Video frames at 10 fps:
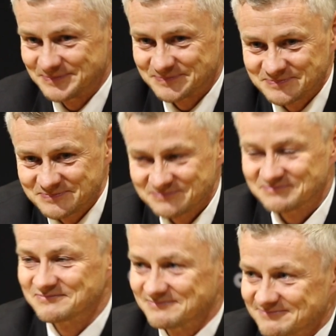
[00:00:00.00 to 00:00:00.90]
okay, the
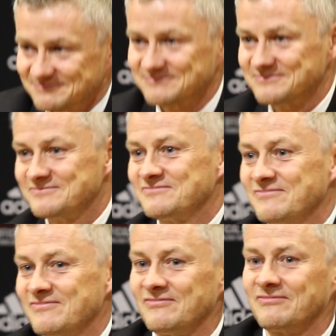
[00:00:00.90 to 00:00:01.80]
manager said take questions
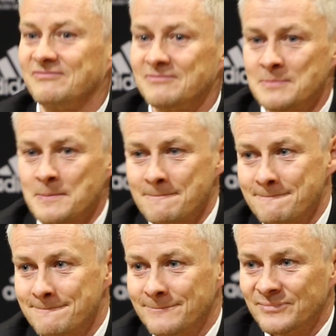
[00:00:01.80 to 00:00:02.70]
on the game. Would you like to
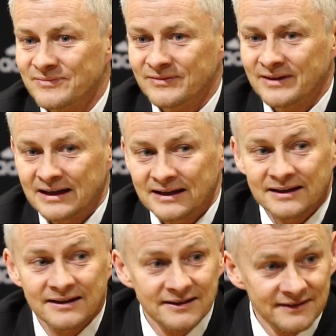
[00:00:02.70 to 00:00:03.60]
start? Is
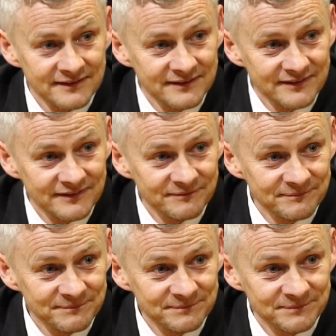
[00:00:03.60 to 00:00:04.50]
that possibly the
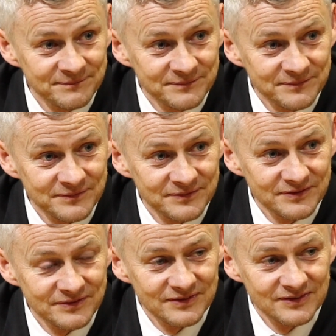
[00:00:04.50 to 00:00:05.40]
most special win you've
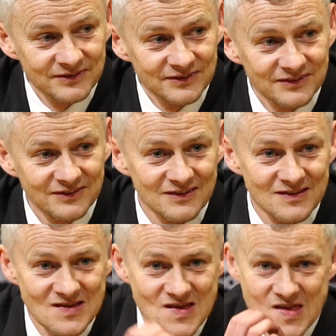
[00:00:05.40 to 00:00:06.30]
had so far
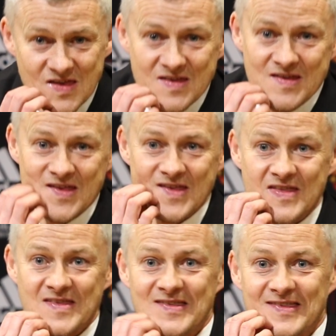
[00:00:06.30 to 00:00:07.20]
since coming back and
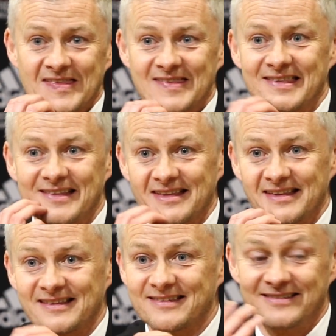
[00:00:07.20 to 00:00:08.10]
giving the man
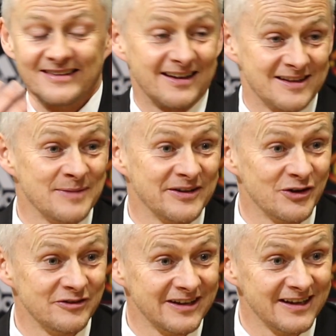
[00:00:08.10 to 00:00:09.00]
yeah, the
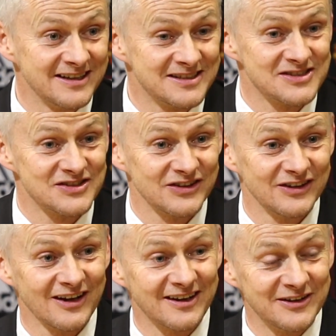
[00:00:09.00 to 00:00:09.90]
manner of it is
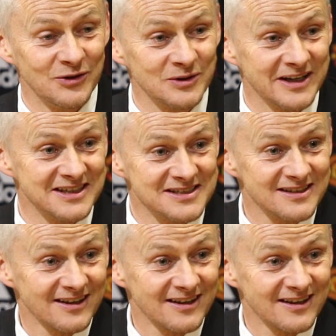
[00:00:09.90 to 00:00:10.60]
uh, like the old days.